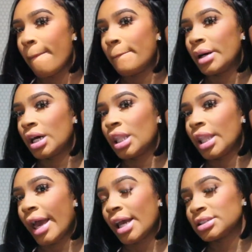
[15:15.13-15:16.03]
But
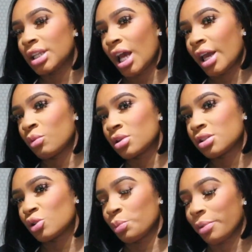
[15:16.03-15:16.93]
last night was
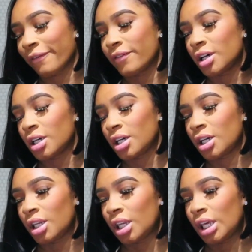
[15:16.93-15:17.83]
super
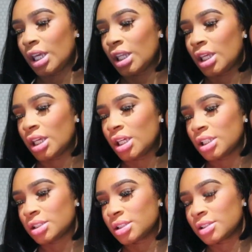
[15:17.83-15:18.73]
fun. It
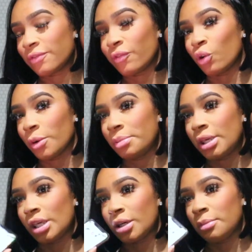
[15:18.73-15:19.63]
is 4
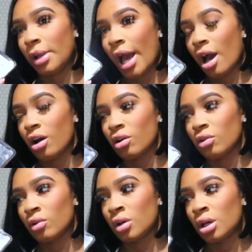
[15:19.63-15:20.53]
p.m. now,